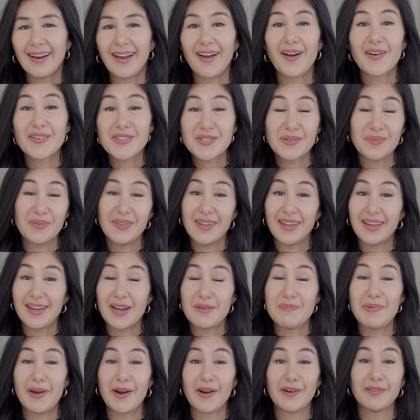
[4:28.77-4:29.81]
And I also think
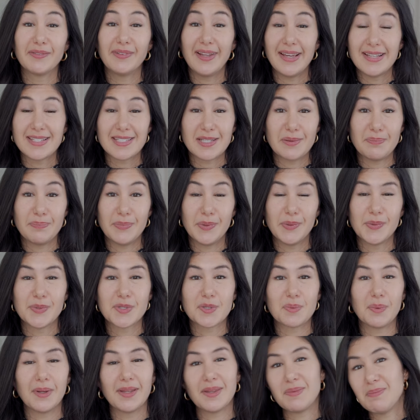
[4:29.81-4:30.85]
a pair of lace up
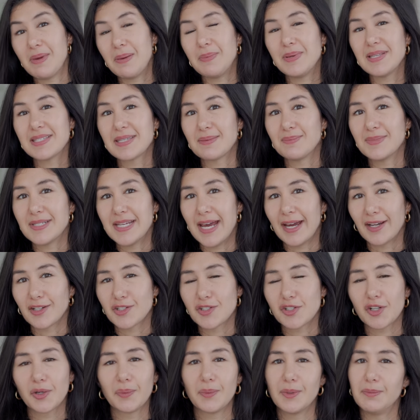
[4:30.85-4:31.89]
boots with maybe some
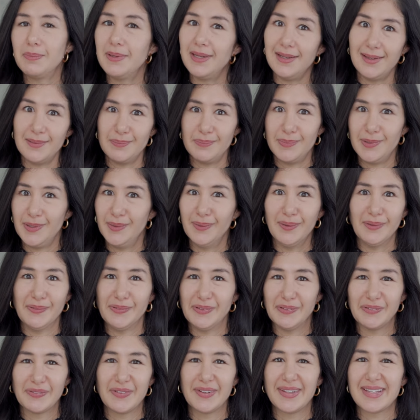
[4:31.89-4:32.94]
texture would be
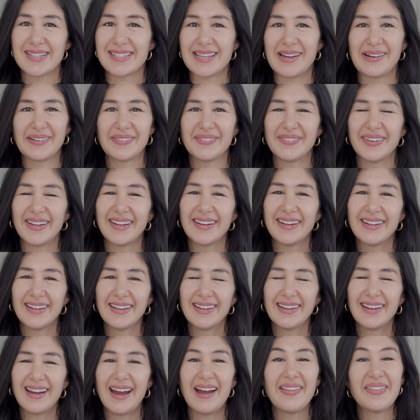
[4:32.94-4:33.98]
beautiful for this outfit.
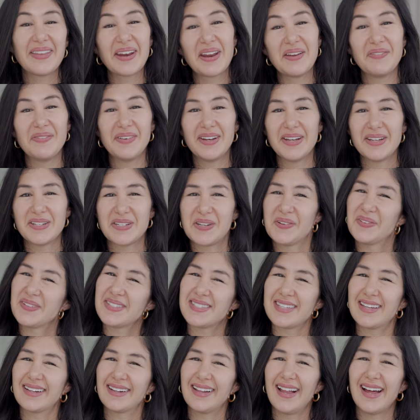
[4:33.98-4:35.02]
And then I finished it with
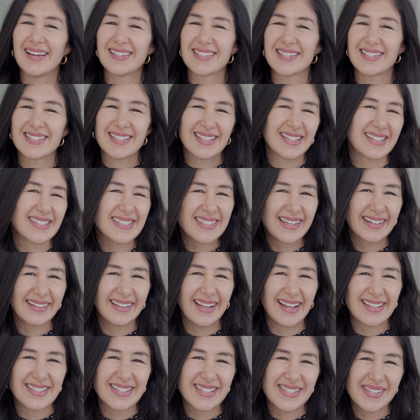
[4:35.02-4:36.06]
sunglasses because
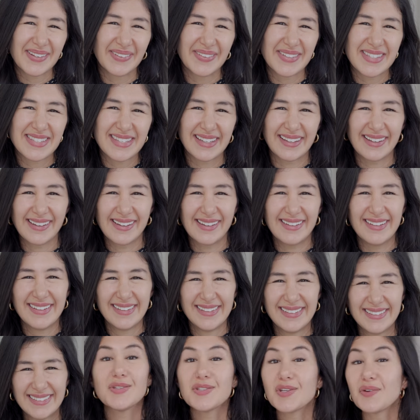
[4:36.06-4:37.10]
sunglasses always look
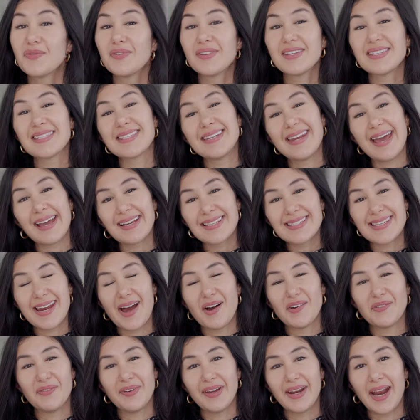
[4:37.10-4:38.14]
good. So for this next
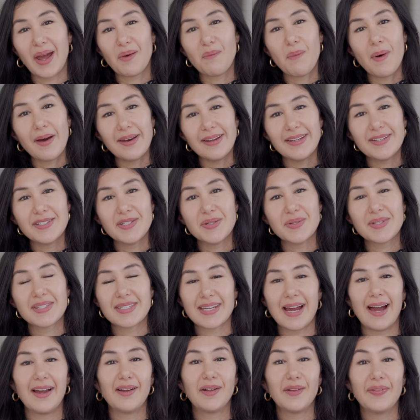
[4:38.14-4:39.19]
outfit, I wanted to
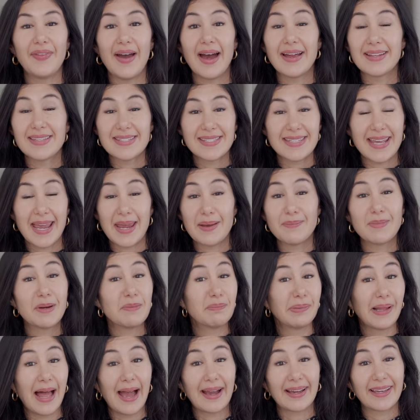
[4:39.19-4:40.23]
style that same
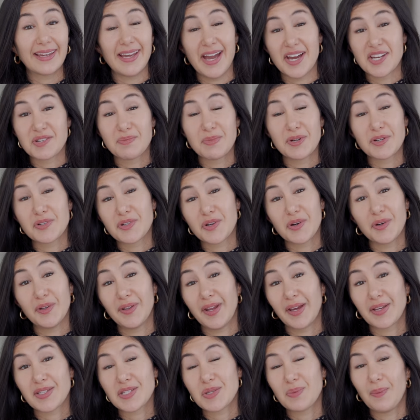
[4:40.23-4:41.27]
black cashmere
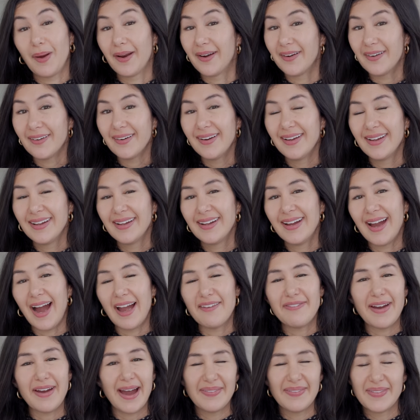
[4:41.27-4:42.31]
turtleneck sweater.
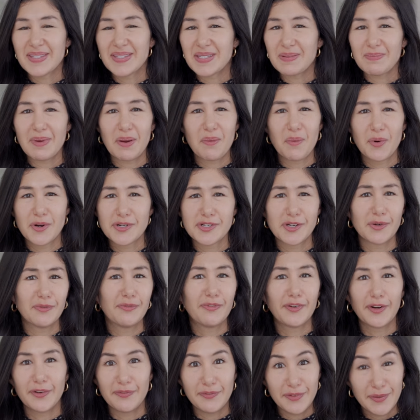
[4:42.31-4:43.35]
I've had this in my wardrobe
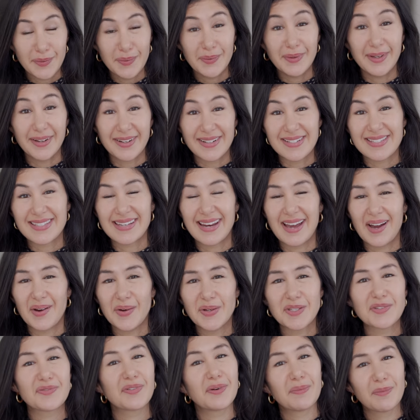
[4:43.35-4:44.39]
for a few years now.
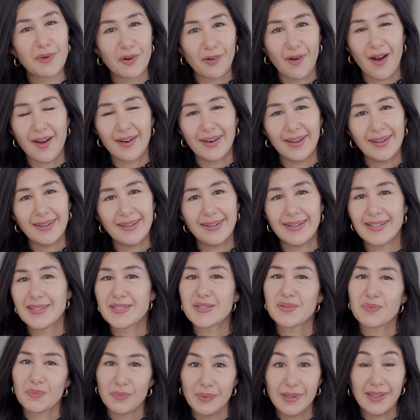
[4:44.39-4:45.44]
It's from Grana and
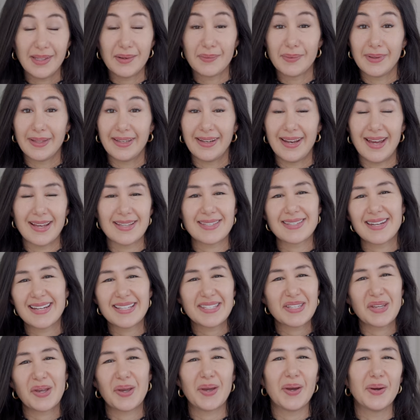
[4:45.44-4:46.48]
it's really, really nice,
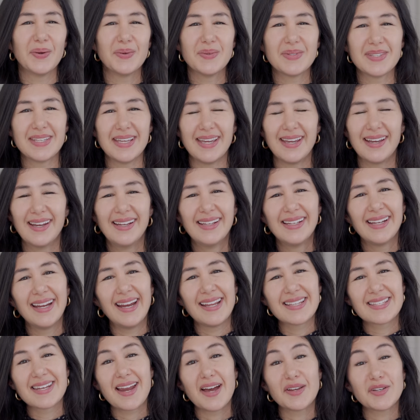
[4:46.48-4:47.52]
nice and cozy.
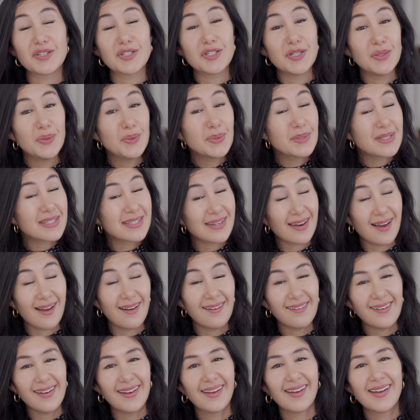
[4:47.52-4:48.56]
It's not too
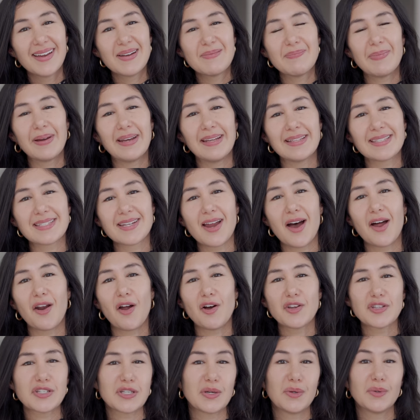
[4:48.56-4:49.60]
snug, but it's not
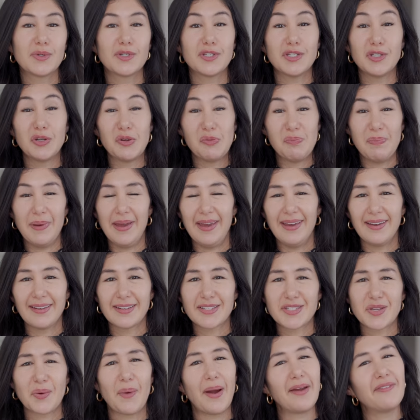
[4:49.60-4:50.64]
also too big.
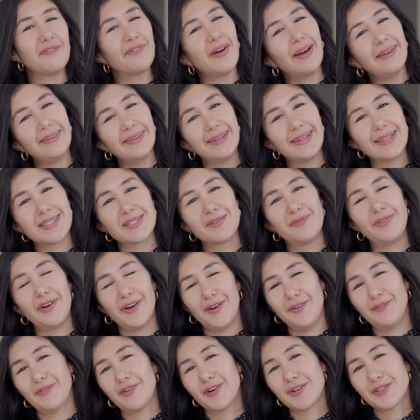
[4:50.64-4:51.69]
So I find that it's a
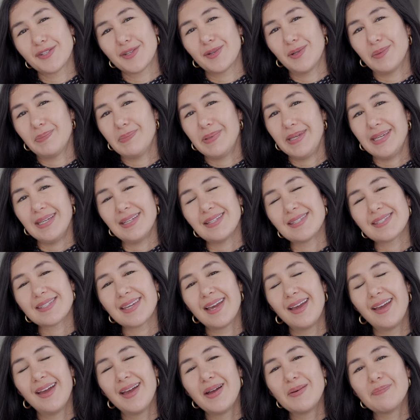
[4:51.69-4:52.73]
very versatile piece.
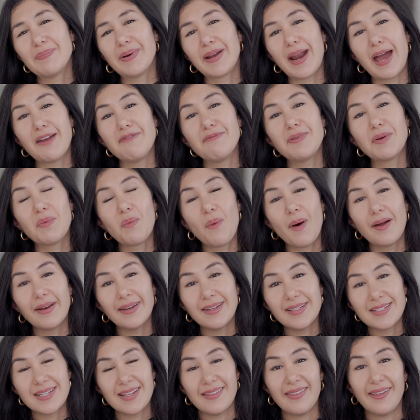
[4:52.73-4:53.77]
But I've been
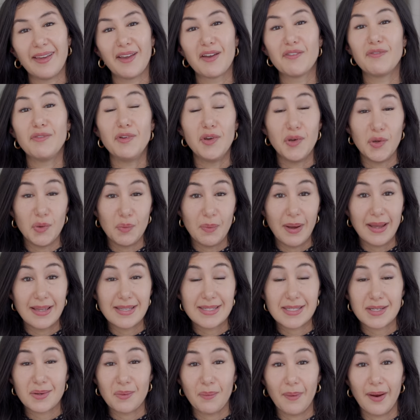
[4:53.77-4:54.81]
wanting to think of new
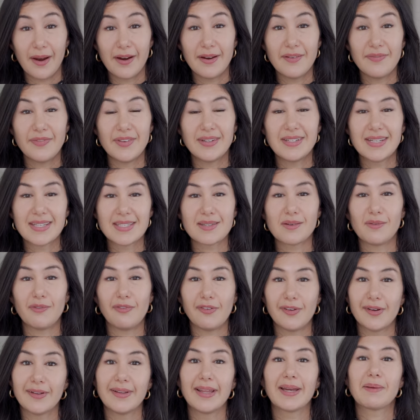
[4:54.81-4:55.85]
ways to wear it that doesn't
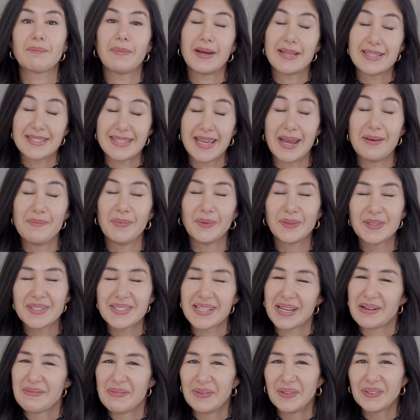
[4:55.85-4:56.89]
feel like my same old,
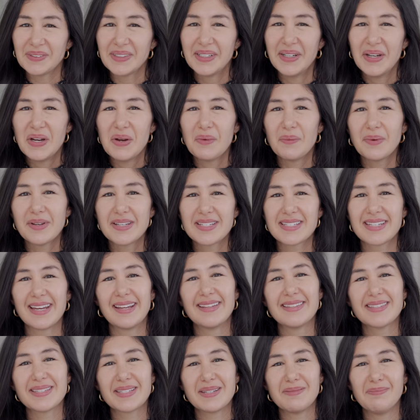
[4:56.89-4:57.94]
same old, which
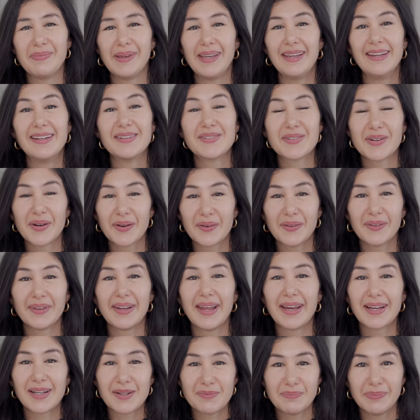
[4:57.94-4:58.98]
tends to be
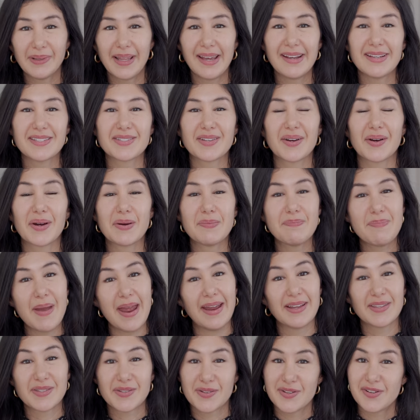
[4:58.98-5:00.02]
turtleneck, blazer,
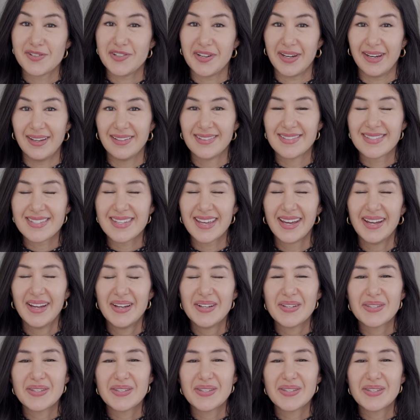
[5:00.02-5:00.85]
pants or jeans.